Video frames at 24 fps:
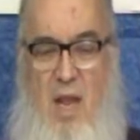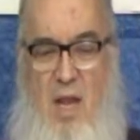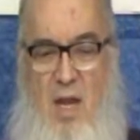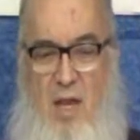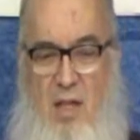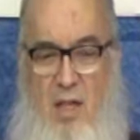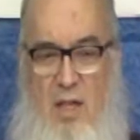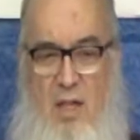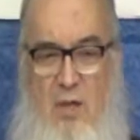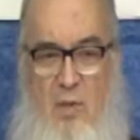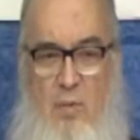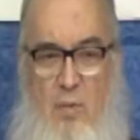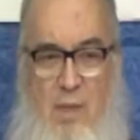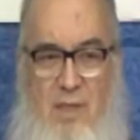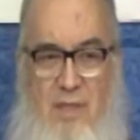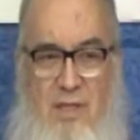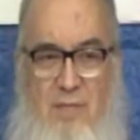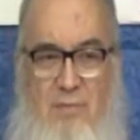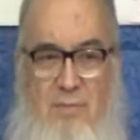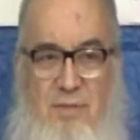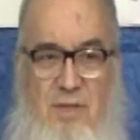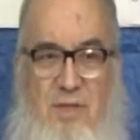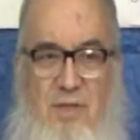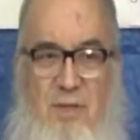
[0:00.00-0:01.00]
Hello,
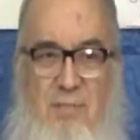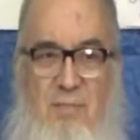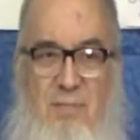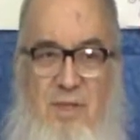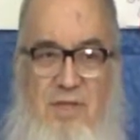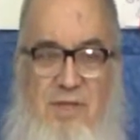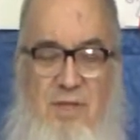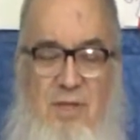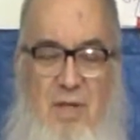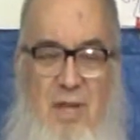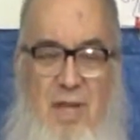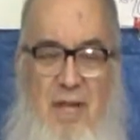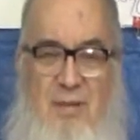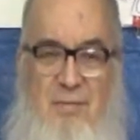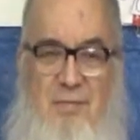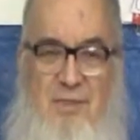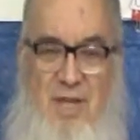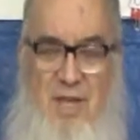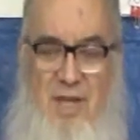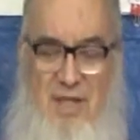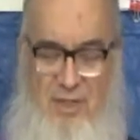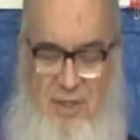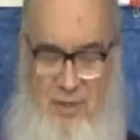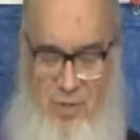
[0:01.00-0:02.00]
welcome to the Mr. Lamb
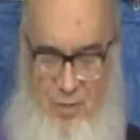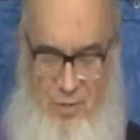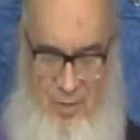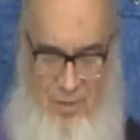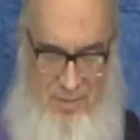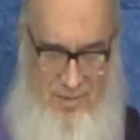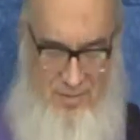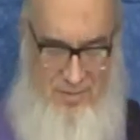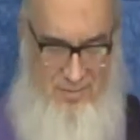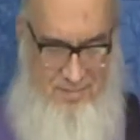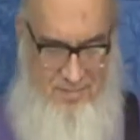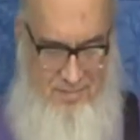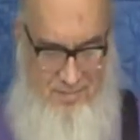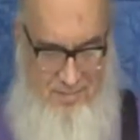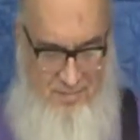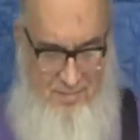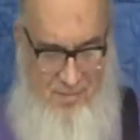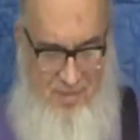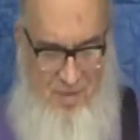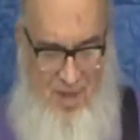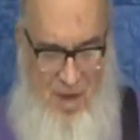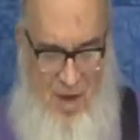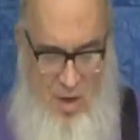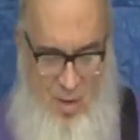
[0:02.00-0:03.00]
Science Corner.
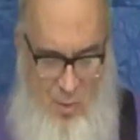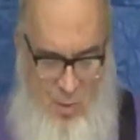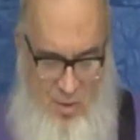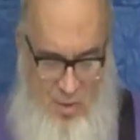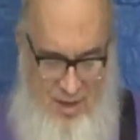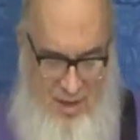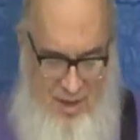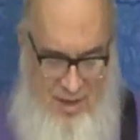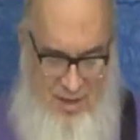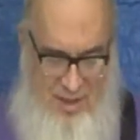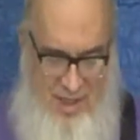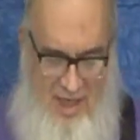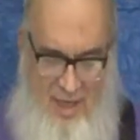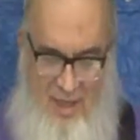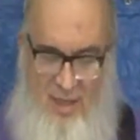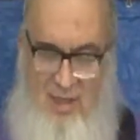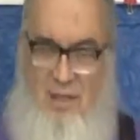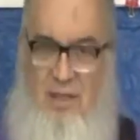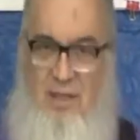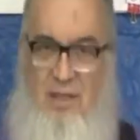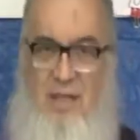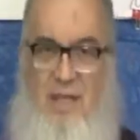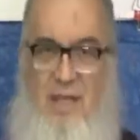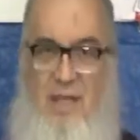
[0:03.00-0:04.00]
We're going to take a
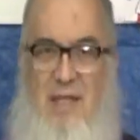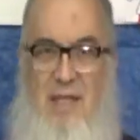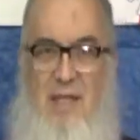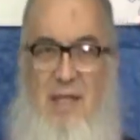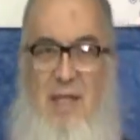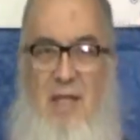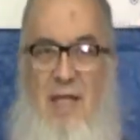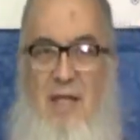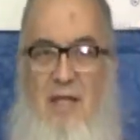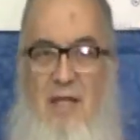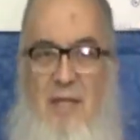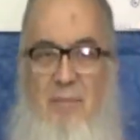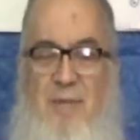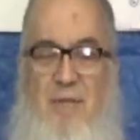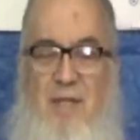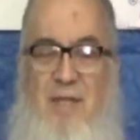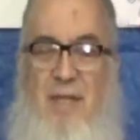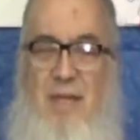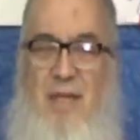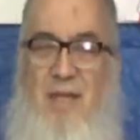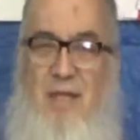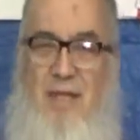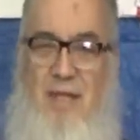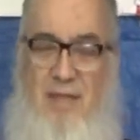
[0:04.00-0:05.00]
look at the element
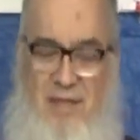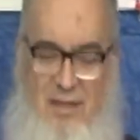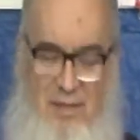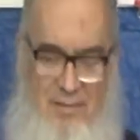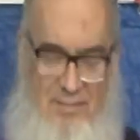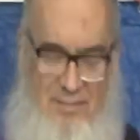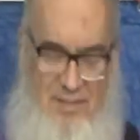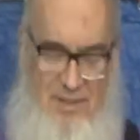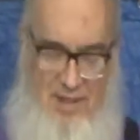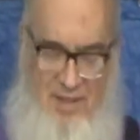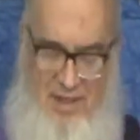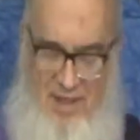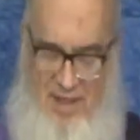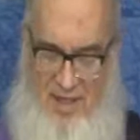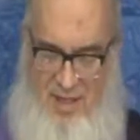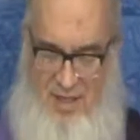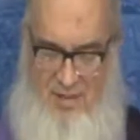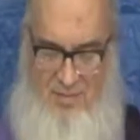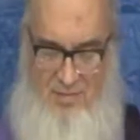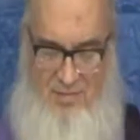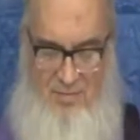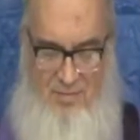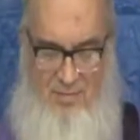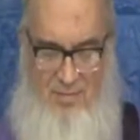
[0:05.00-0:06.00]
helium
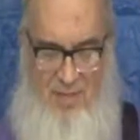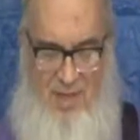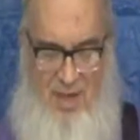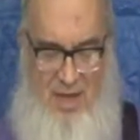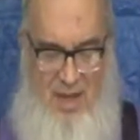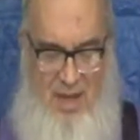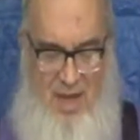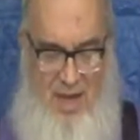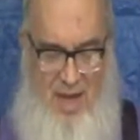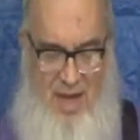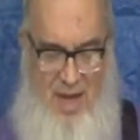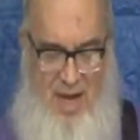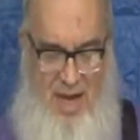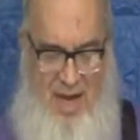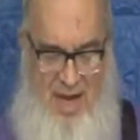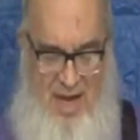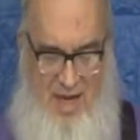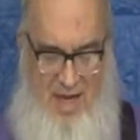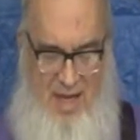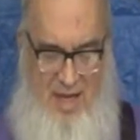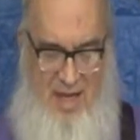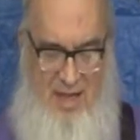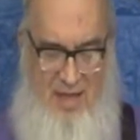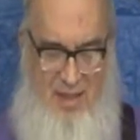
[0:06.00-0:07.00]
today.
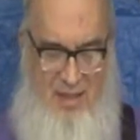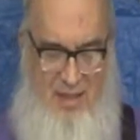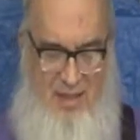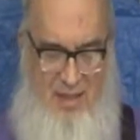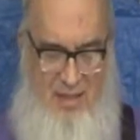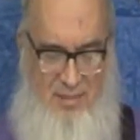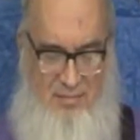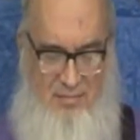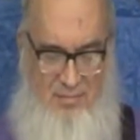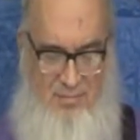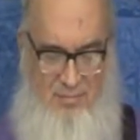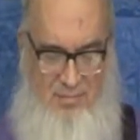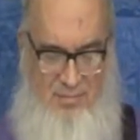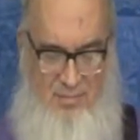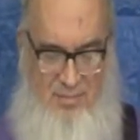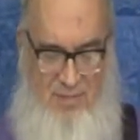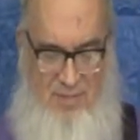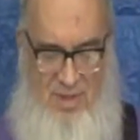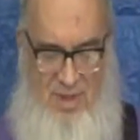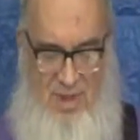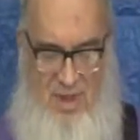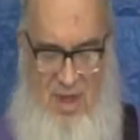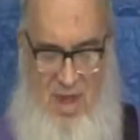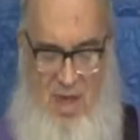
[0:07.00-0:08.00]
And helium
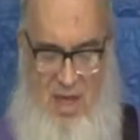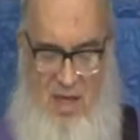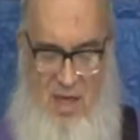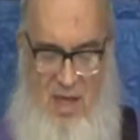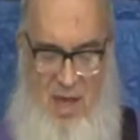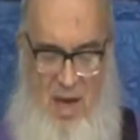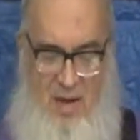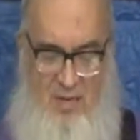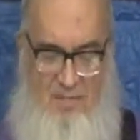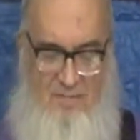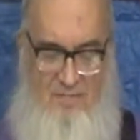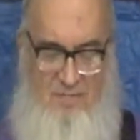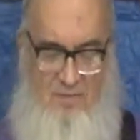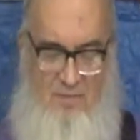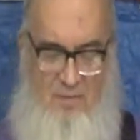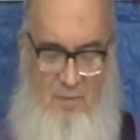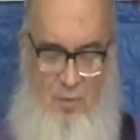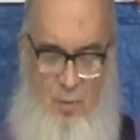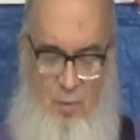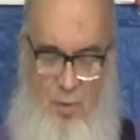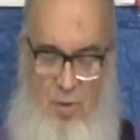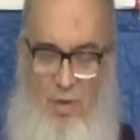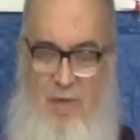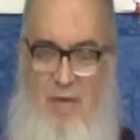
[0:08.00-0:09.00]
comes from the
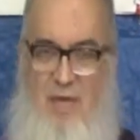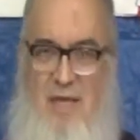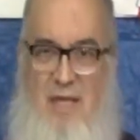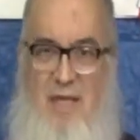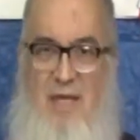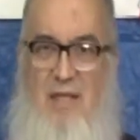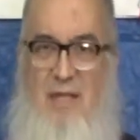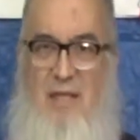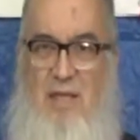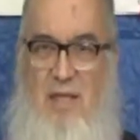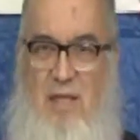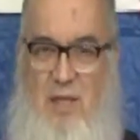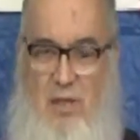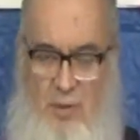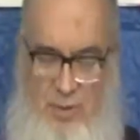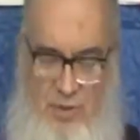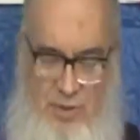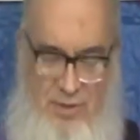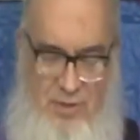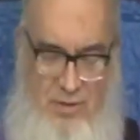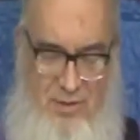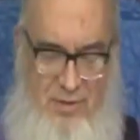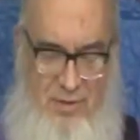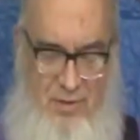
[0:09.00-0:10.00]
word
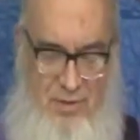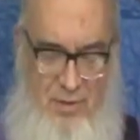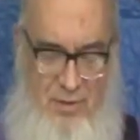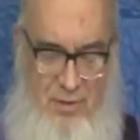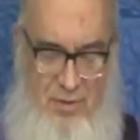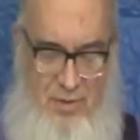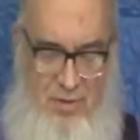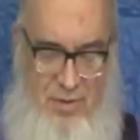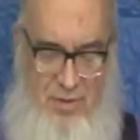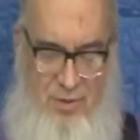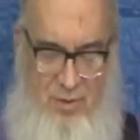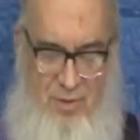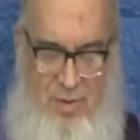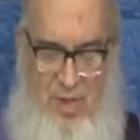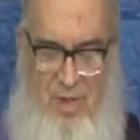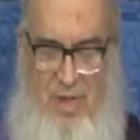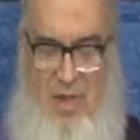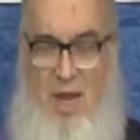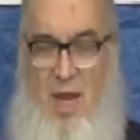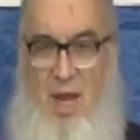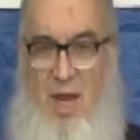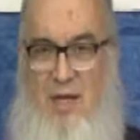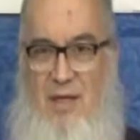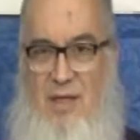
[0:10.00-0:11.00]
Helios, who's a Greek
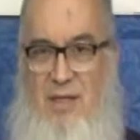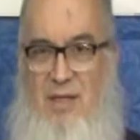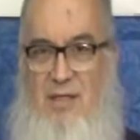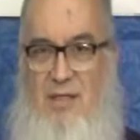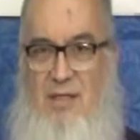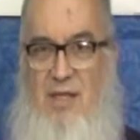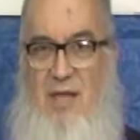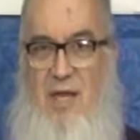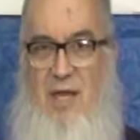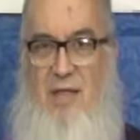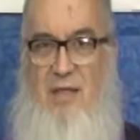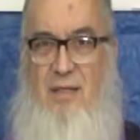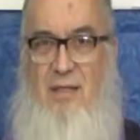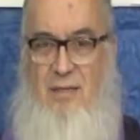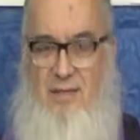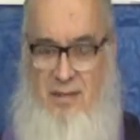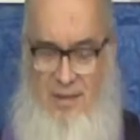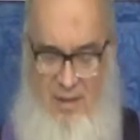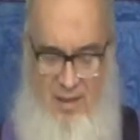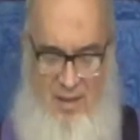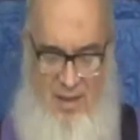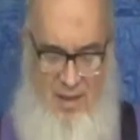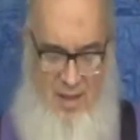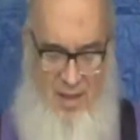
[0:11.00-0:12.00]
god of the sun.
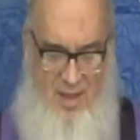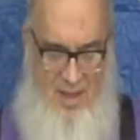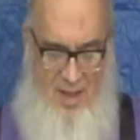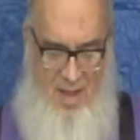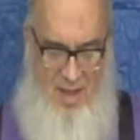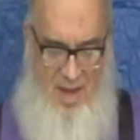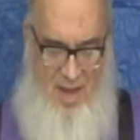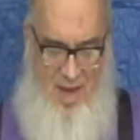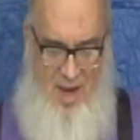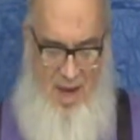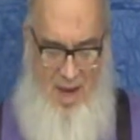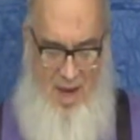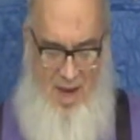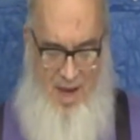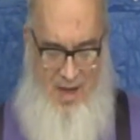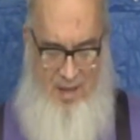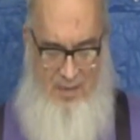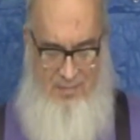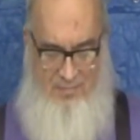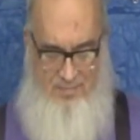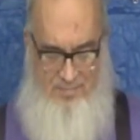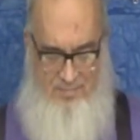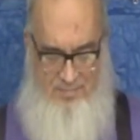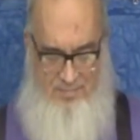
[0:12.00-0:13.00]

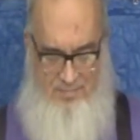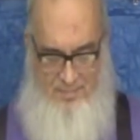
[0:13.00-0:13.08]
Um,